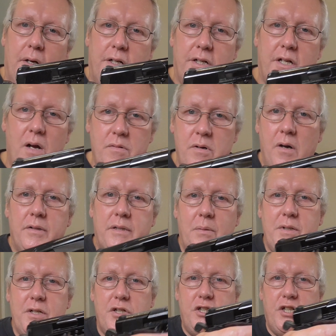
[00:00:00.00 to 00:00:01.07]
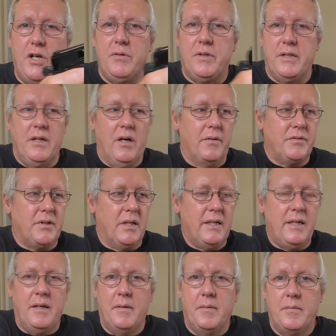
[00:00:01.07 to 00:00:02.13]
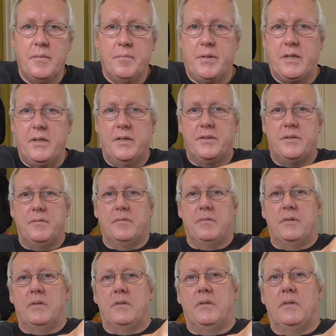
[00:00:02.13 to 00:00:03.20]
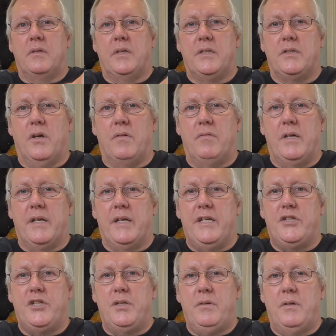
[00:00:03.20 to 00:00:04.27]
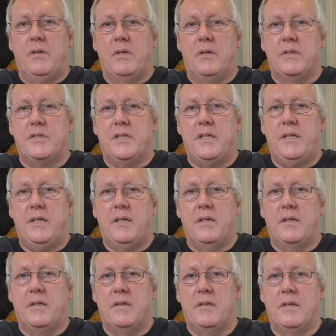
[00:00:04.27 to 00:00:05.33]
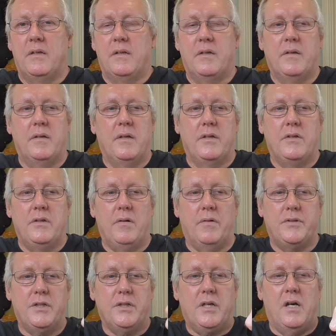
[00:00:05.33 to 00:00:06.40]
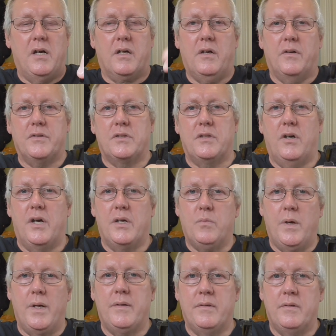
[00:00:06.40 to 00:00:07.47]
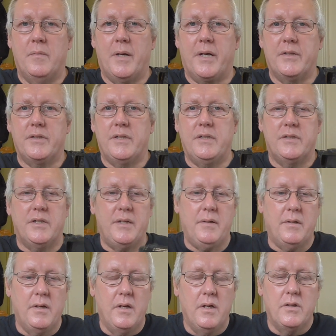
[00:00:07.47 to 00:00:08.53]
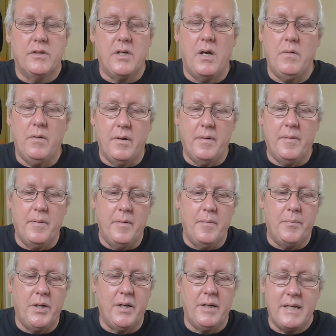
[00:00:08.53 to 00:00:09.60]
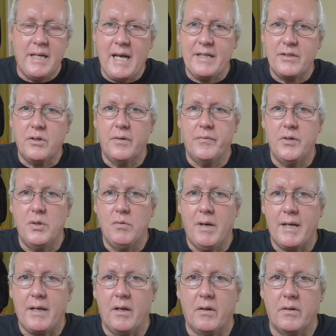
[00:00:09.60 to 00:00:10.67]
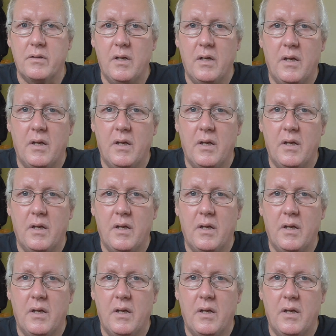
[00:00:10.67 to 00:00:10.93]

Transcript: You don't notice it when you're shooting it, obviously, because it's not really an issue, see. Obviously you can't cock the slide when the magazine's in, so, but it has got a few rattled.